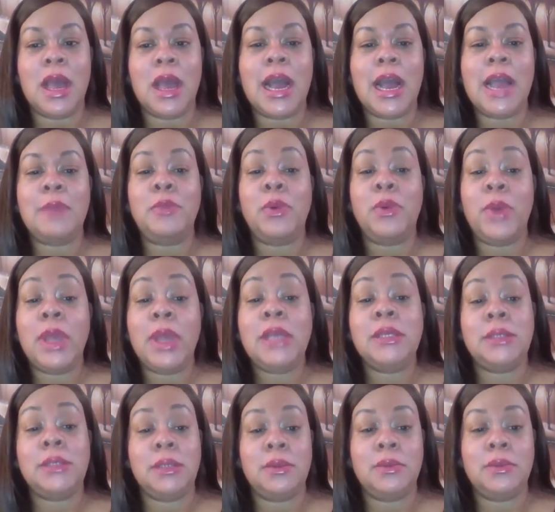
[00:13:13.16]
I
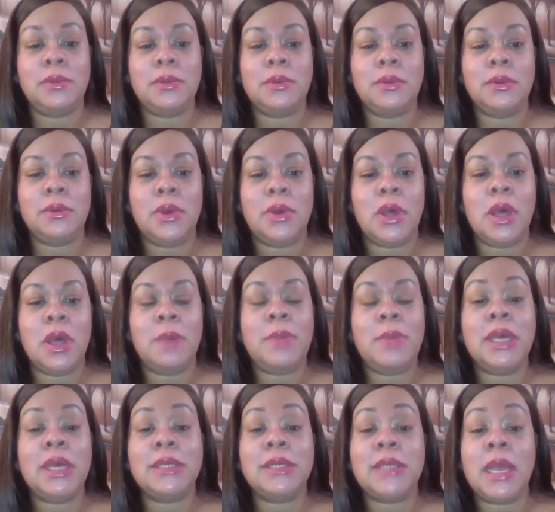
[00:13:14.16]
praise you
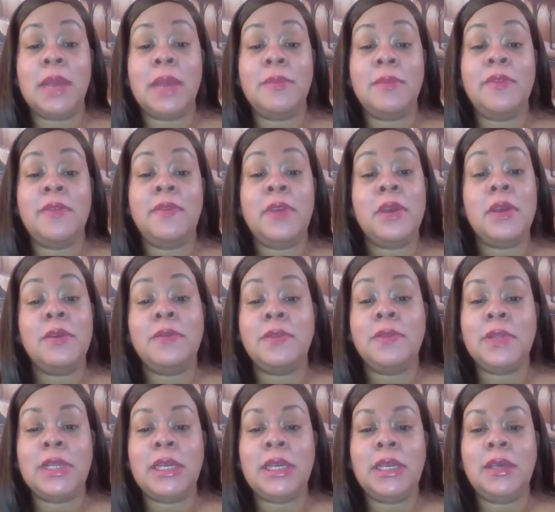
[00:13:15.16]
because I am
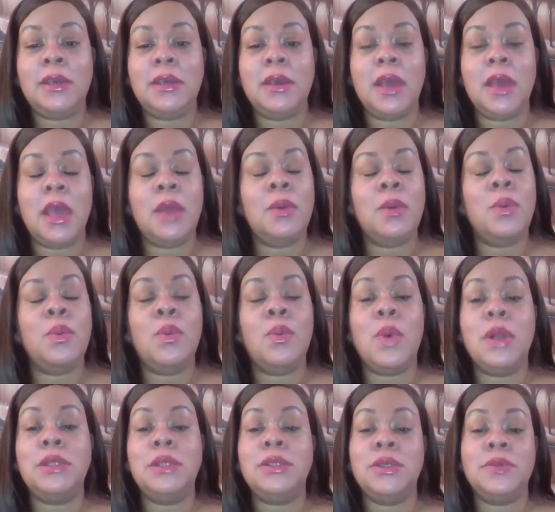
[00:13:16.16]
fearfully and
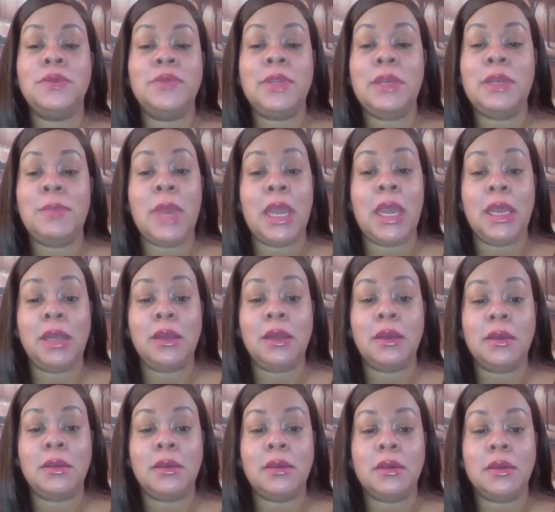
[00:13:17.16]
wonderfully made.
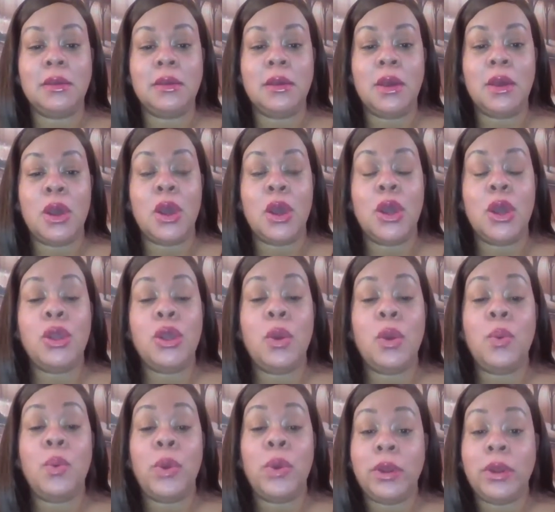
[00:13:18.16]
Your
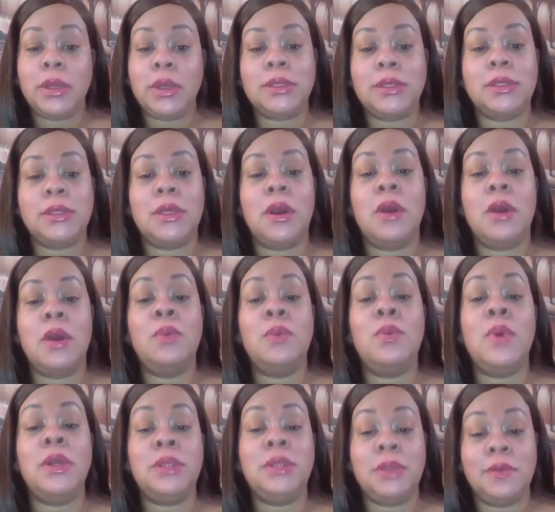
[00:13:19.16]
works are
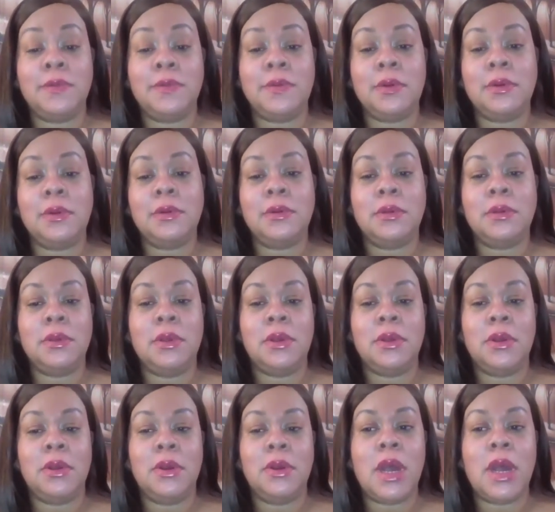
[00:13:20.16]
wonderful.
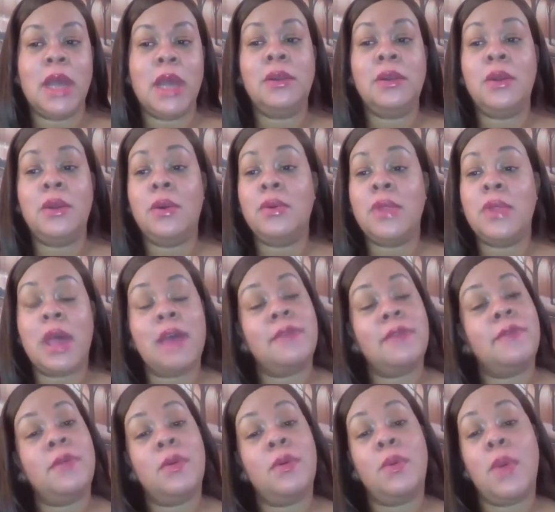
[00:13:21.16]
I know that
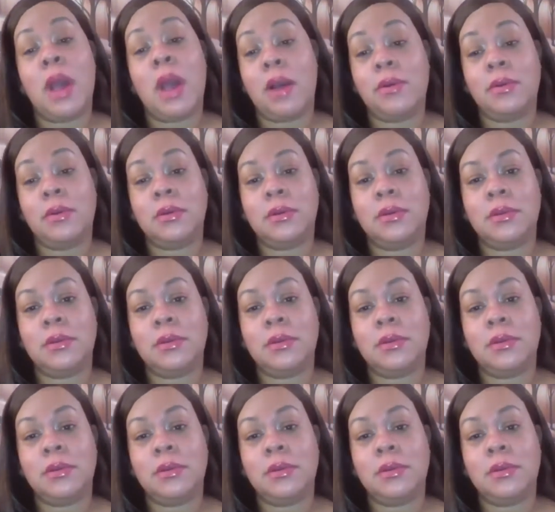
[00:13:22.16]
full well.